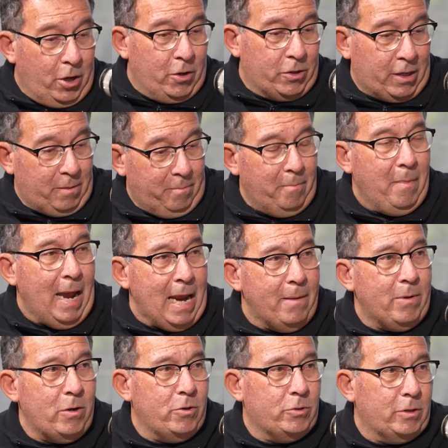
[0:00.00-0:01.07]
note that
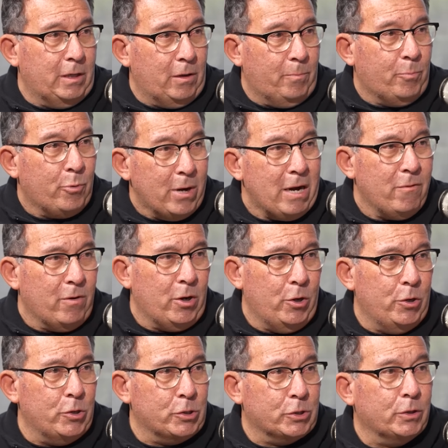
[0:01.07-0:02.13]
maybe you're doing a
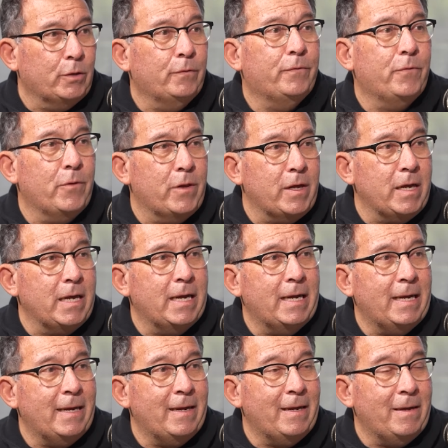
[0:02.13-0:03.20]
pre-rehearsal for
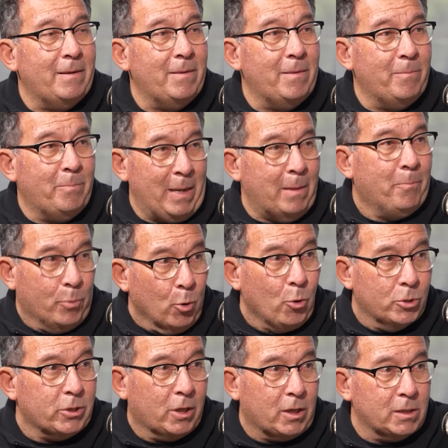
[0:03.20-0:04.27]
the big
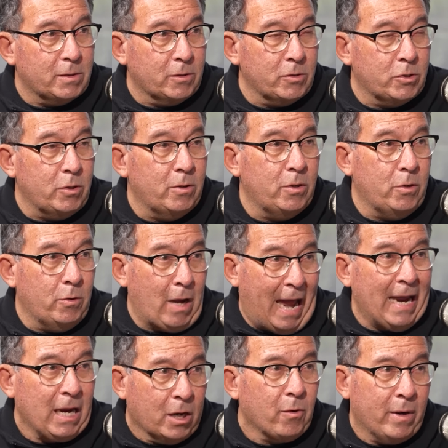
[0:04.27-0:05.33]
broadcast, because you're
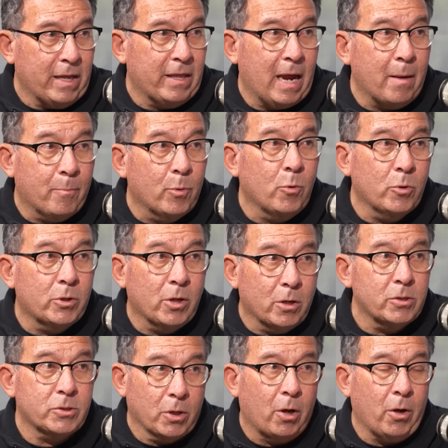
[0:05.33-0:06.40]
anchoring that
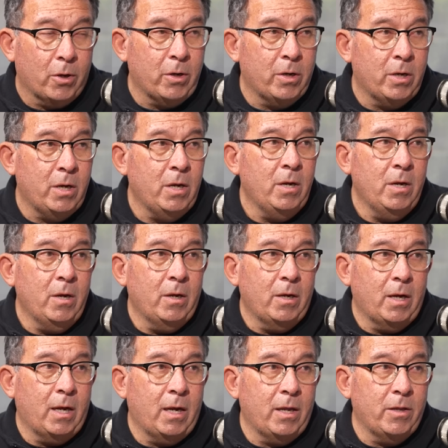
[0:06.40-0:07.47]
broadcast on
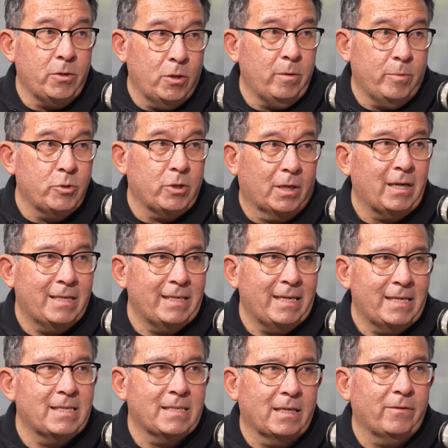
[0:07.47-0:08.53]
the Durban July Day
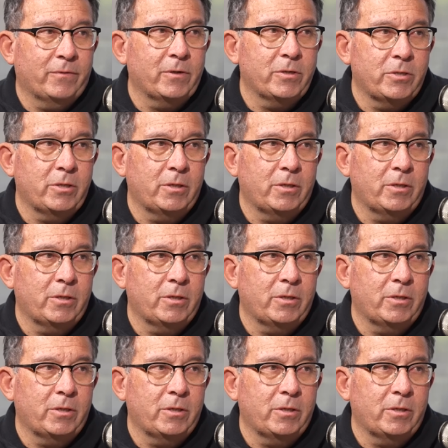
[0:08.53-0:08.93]
itself, aren't you?